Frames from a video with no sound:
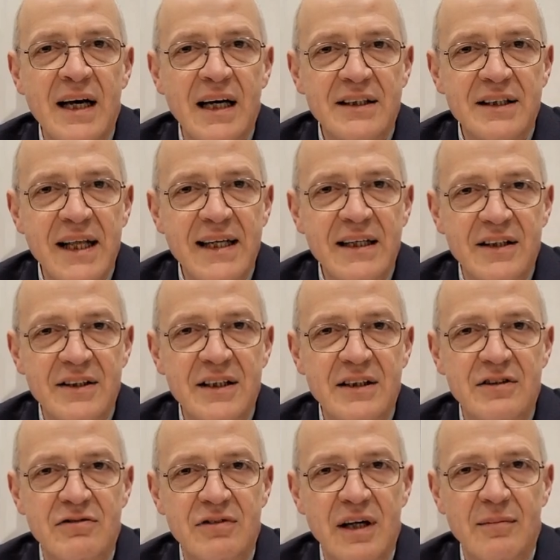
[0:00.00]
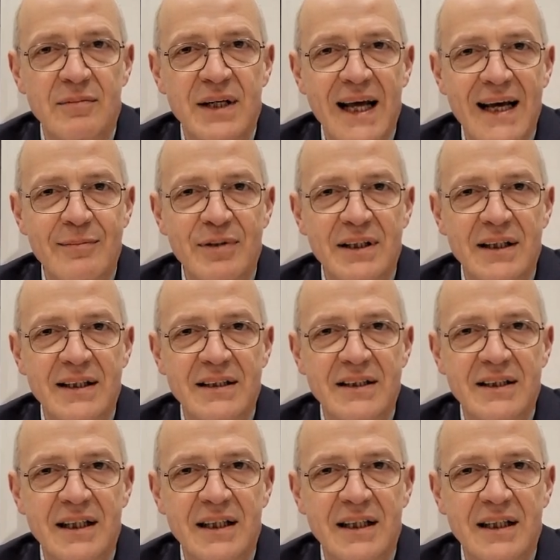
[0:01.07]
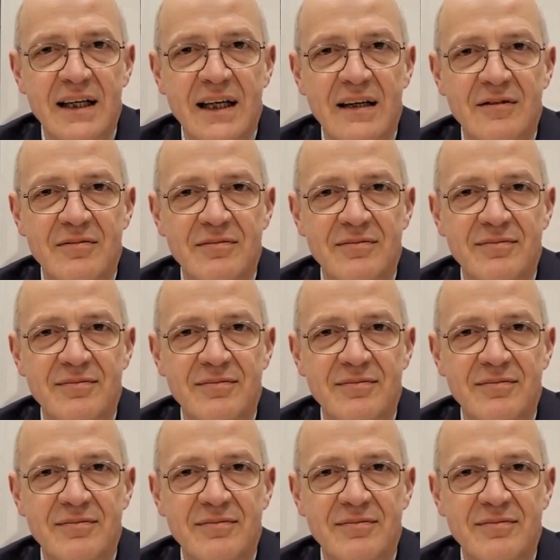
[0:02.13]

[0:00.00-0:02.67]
as they can disrupt appetite signalling.